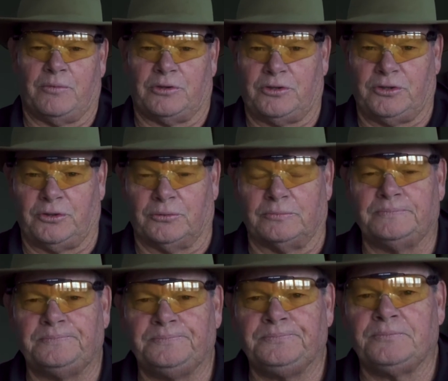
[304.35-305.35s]
with you.
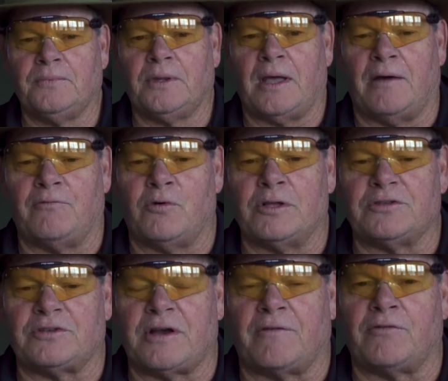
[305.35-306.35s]
I've won
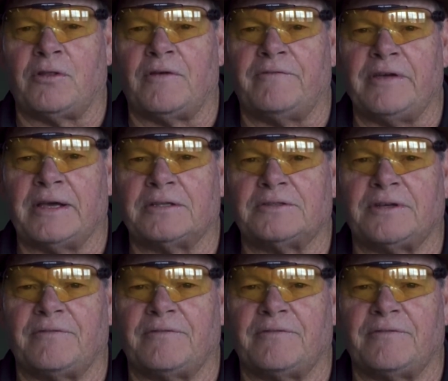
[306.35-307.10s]
several events.